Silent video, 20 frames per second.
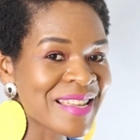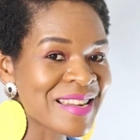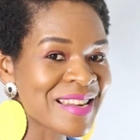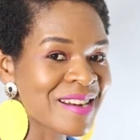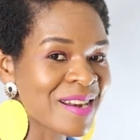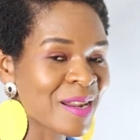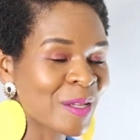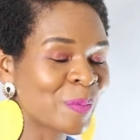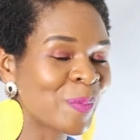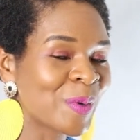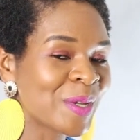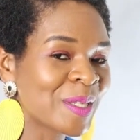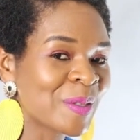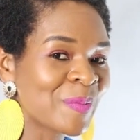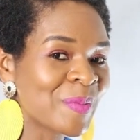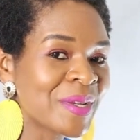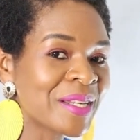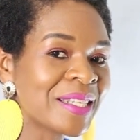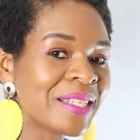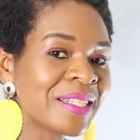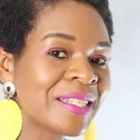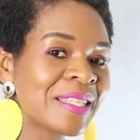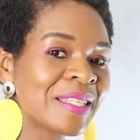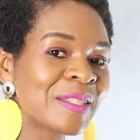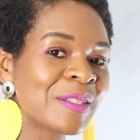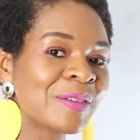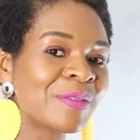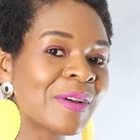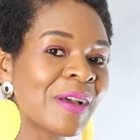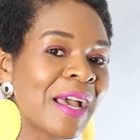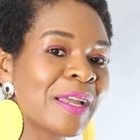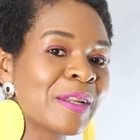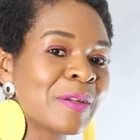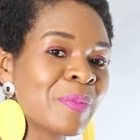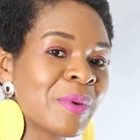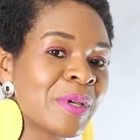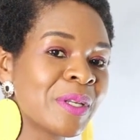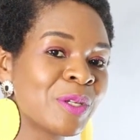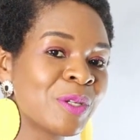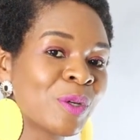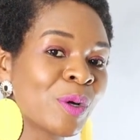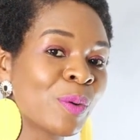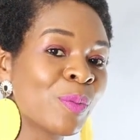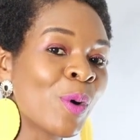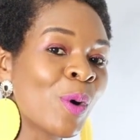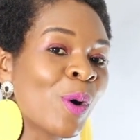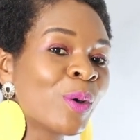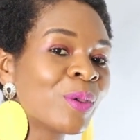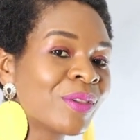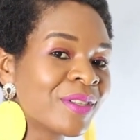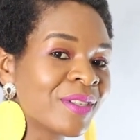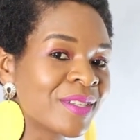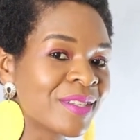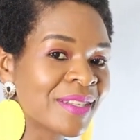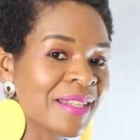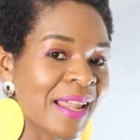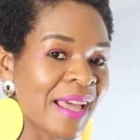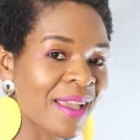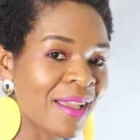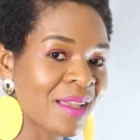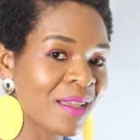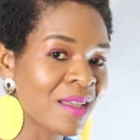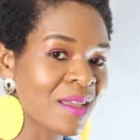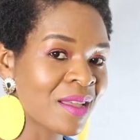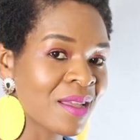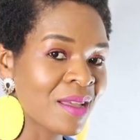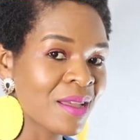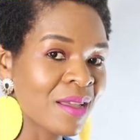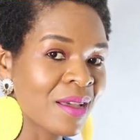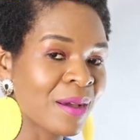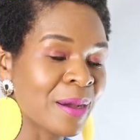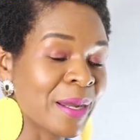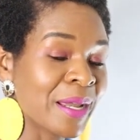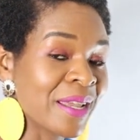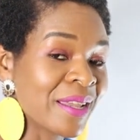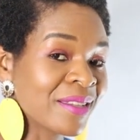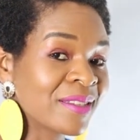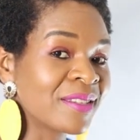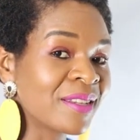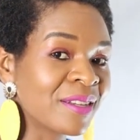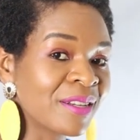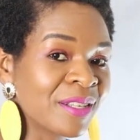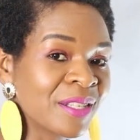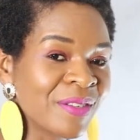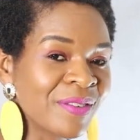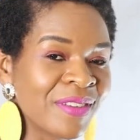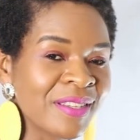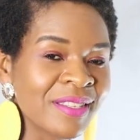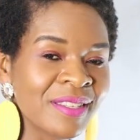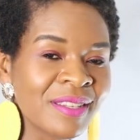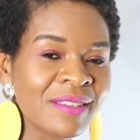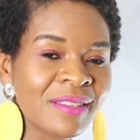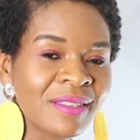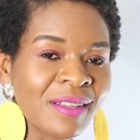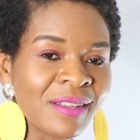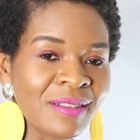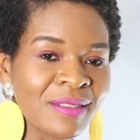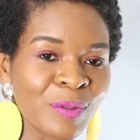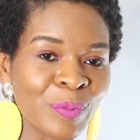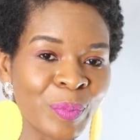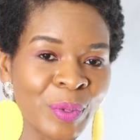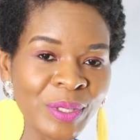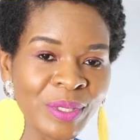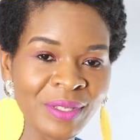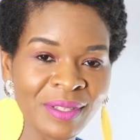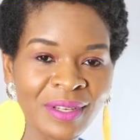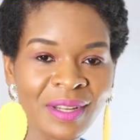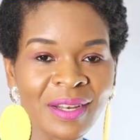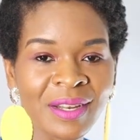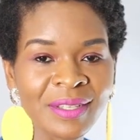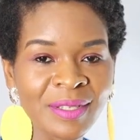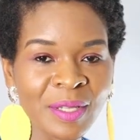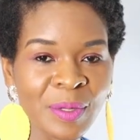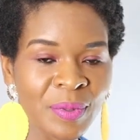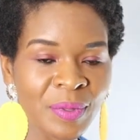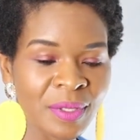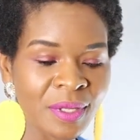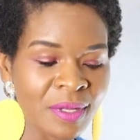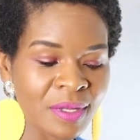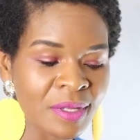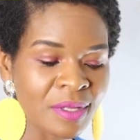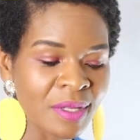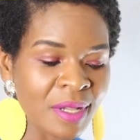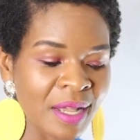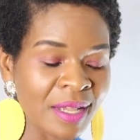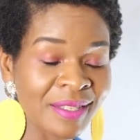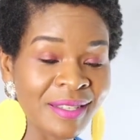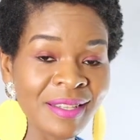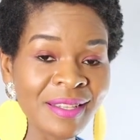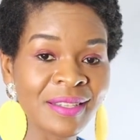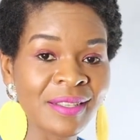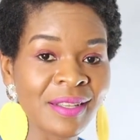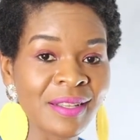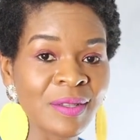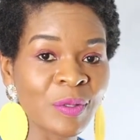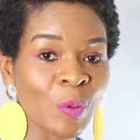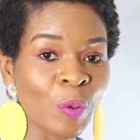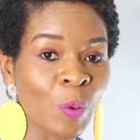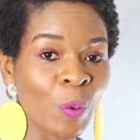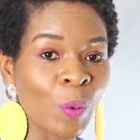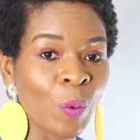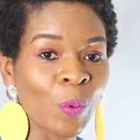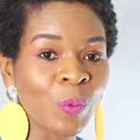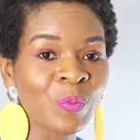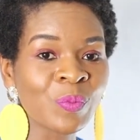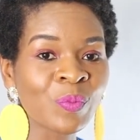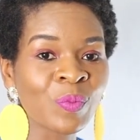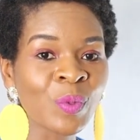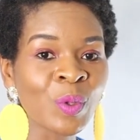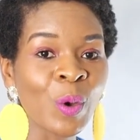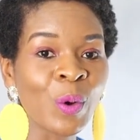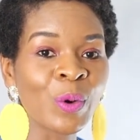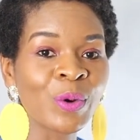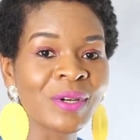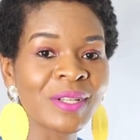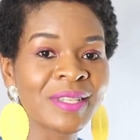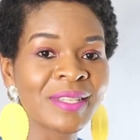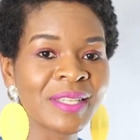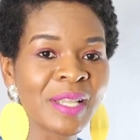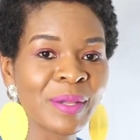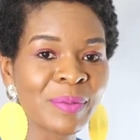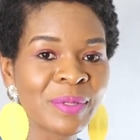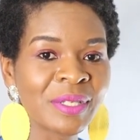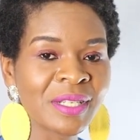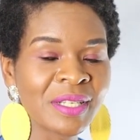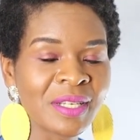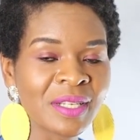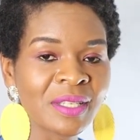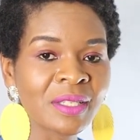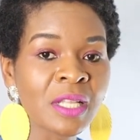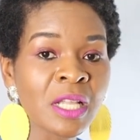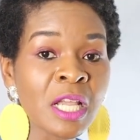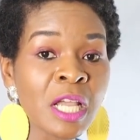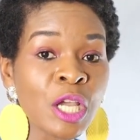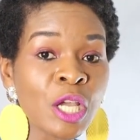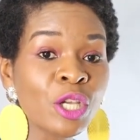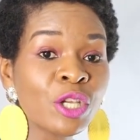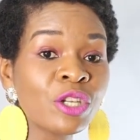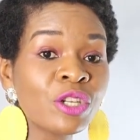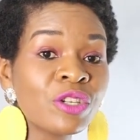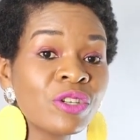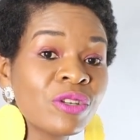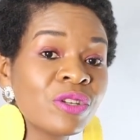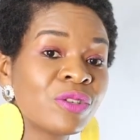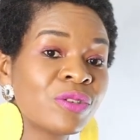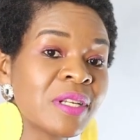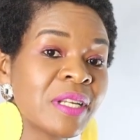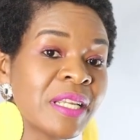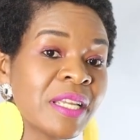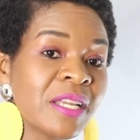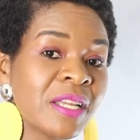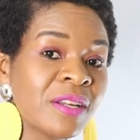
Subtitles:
The responsibilities of admin job holders like executive assistants, personal assistants, or receptionists, it usually